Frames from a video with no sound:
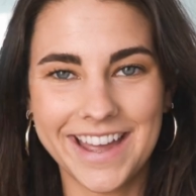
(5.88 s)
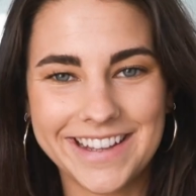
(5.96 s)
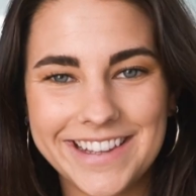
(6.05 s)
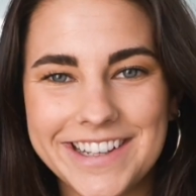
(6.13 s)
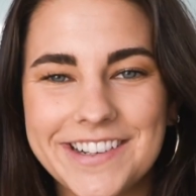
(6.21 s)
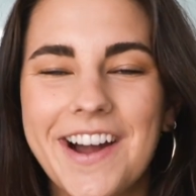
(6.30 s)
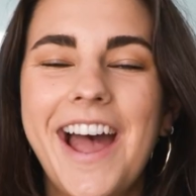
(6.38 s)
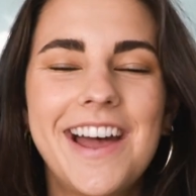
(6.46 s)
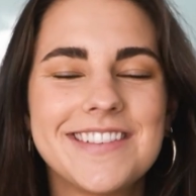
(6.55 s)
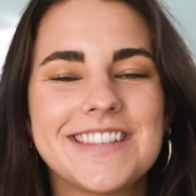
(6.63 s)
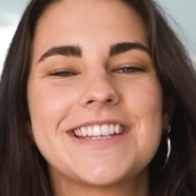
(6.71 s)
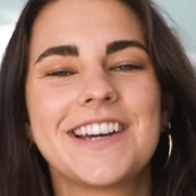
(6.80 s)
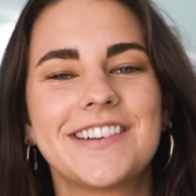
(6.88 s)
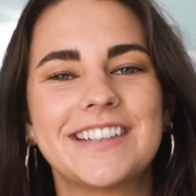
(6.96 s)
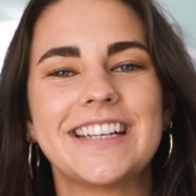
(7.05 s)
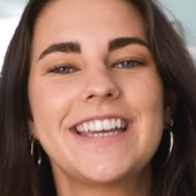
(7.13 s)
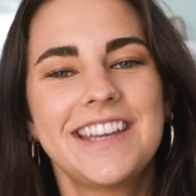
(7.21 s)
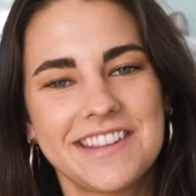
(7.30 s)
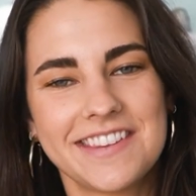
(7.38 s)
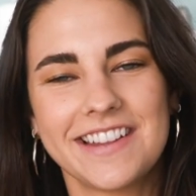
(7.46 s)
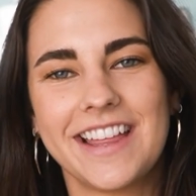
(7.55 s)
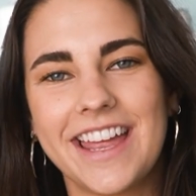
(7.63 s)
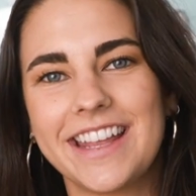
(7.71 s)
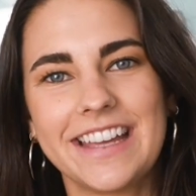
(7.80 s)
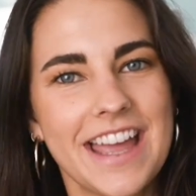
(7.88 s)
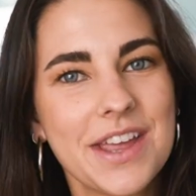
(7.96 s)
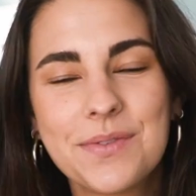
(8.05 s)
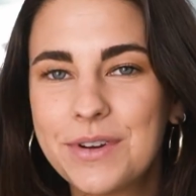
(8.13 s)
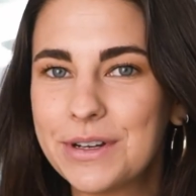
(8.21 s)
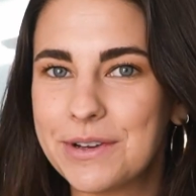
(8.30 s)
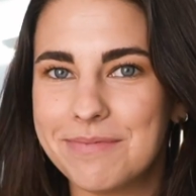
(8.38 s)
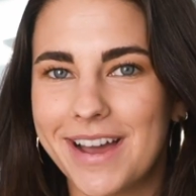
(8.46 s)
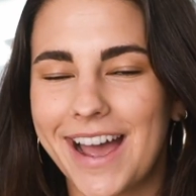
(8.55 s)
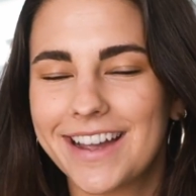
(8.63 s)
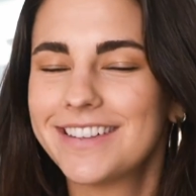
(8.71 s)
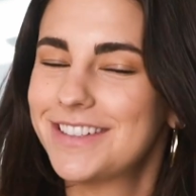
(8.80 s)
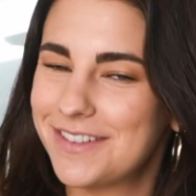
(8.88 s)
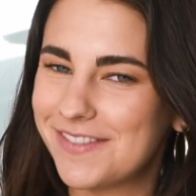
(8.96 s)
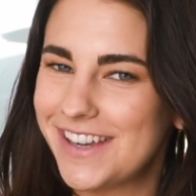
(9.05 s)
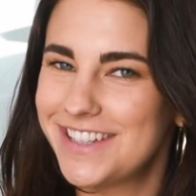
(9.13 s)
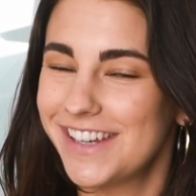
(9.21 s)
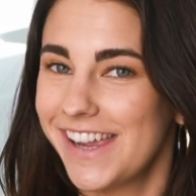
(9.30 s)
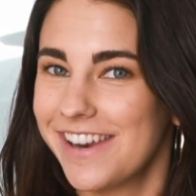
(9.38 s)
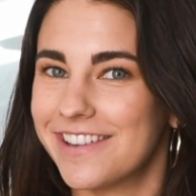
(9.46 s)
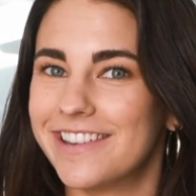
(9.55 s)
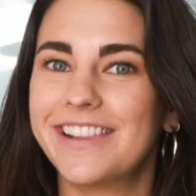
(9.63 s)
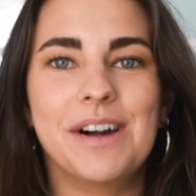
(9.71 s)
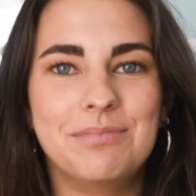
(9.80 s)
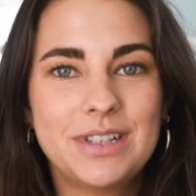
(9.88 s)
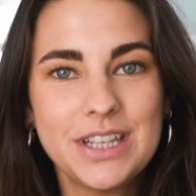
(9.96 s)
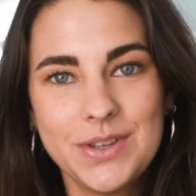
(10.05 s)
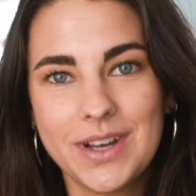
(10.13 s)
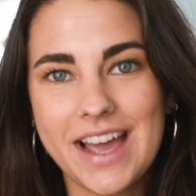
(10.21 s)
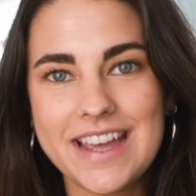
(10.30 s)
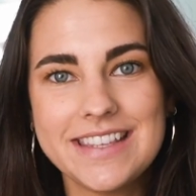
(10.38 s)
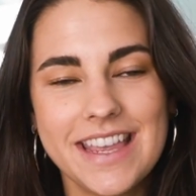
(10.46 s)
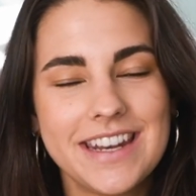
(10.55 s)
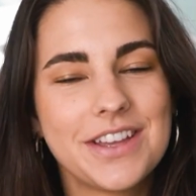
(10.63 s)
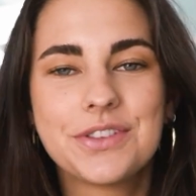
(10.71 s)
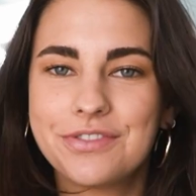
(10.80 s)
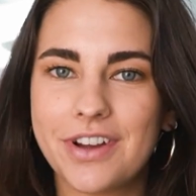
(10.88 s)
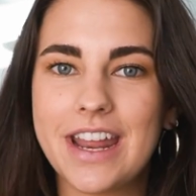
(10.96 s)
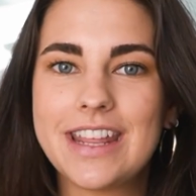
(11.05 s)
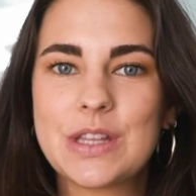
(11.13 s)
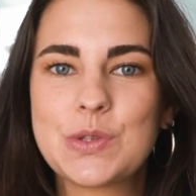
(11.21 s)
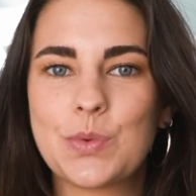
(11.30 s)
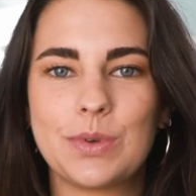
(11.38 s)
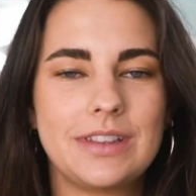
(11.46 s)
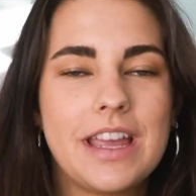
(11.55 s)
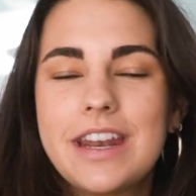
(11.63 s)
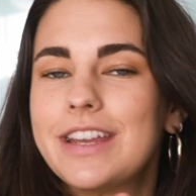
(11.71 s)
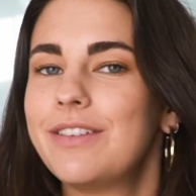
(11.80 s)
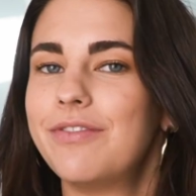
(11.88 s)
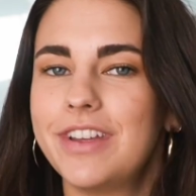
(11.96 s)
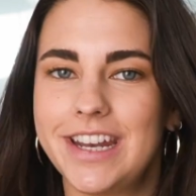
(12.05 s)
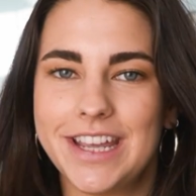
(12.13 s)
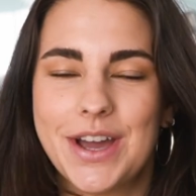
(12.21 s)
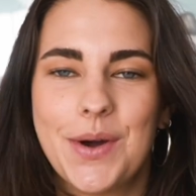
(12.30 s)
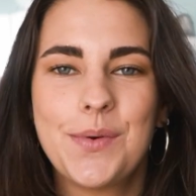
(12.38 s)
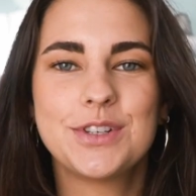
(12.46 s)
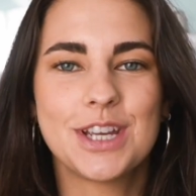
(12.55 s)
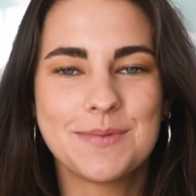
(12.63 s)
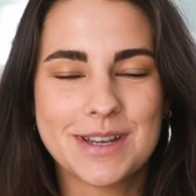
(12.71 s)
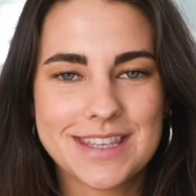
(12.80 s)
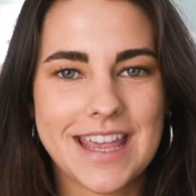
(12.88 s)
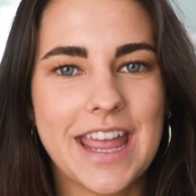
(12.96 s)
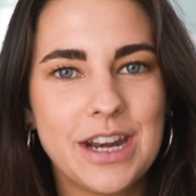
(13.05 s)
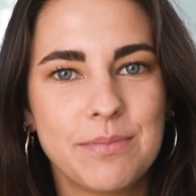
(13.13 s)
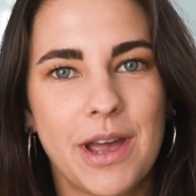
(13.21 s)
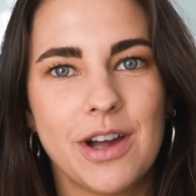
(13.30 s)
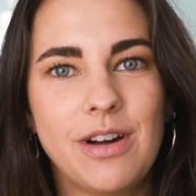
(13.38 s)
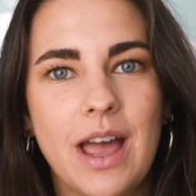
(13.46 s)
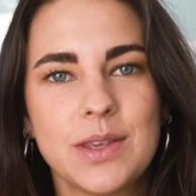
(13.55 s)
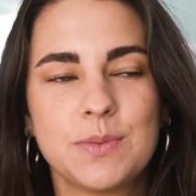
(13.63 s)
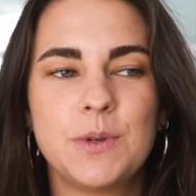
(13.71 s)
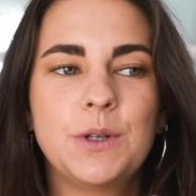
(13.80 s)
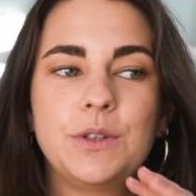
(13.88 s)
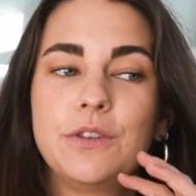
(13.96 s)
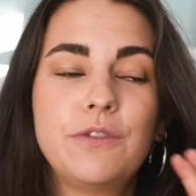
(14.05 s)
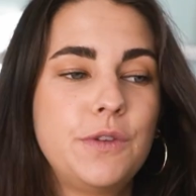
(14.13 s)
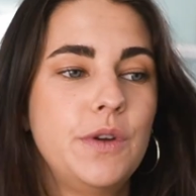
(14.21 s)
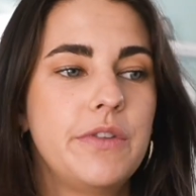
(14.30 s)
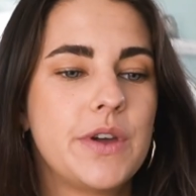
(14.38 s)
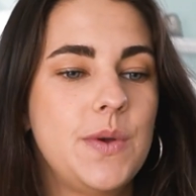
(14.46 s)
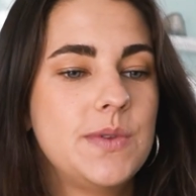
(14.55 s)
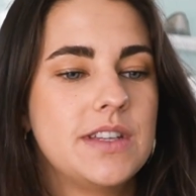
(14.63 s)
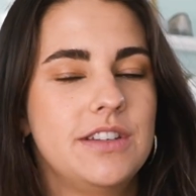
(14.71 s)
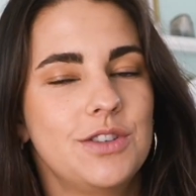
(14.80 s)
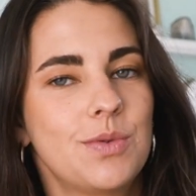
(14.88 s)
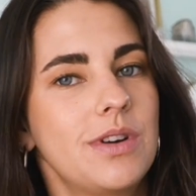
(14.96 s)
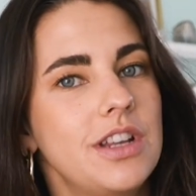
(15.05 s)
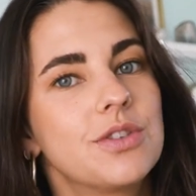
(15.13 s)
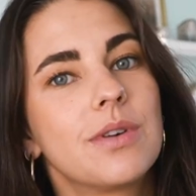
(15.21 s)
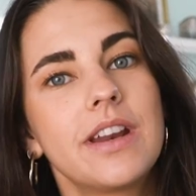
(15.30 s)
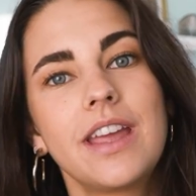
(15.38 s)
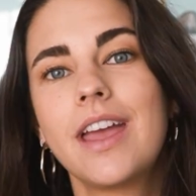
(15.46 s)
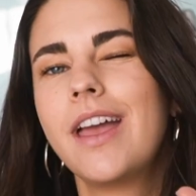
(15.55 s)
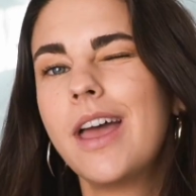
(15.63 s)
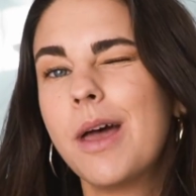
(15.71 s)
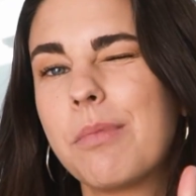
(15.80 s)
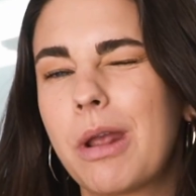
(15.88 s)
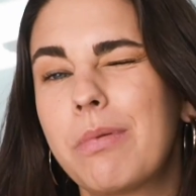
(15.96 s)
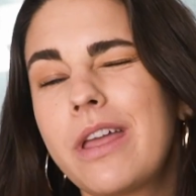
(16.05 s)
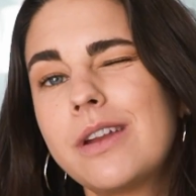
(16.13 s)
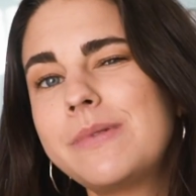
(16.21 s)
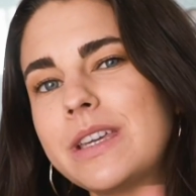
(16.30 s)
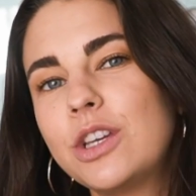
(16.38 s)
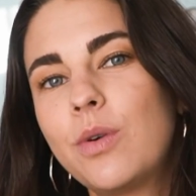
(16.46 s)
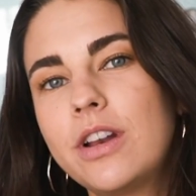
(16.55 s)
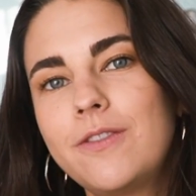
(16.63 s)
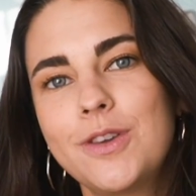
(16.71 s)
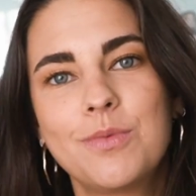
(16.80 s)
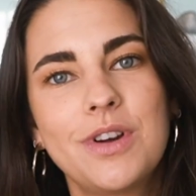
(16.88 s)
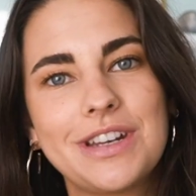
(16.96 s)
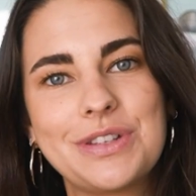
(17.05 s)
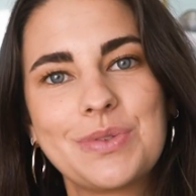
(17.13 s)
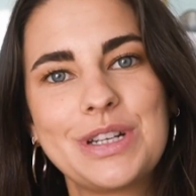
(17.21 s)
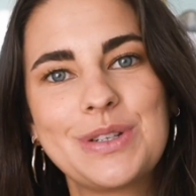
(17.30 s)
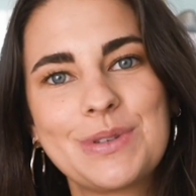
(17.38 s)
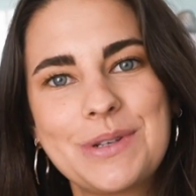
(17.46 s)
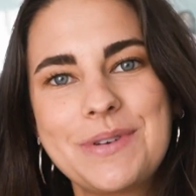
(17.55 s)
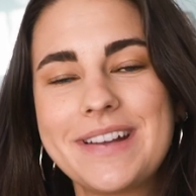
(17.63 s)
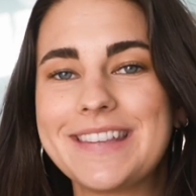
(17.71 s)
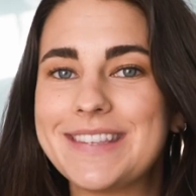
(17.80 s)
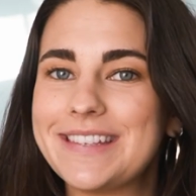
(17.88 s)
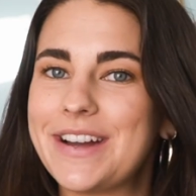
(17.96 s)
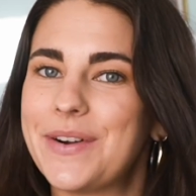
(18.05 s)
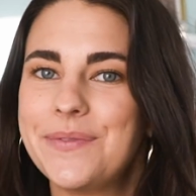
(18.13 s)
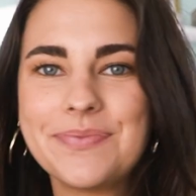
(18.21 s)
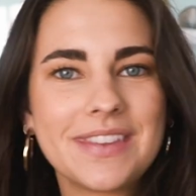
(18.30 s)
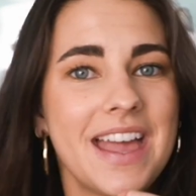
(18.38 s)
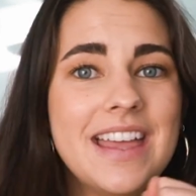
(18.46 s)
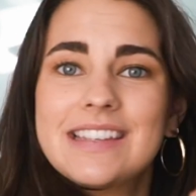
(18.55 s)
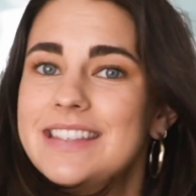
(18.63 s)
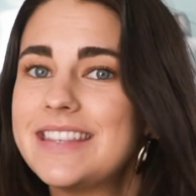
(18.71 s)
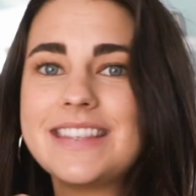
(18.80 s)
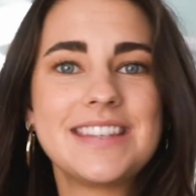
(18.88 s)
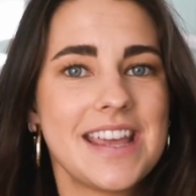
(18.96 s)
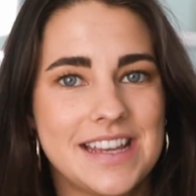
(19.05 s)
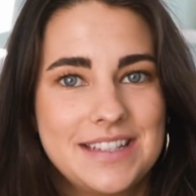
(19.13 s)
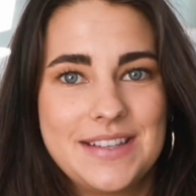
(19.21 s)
Hi, hello, how's it going? It's Elena and welcome back to my channel. I'm bringing you guys another finance related video, which I'm excited about. I sprinkled a few of those into 2020, but I plan on making quite a few more into 2021, so stay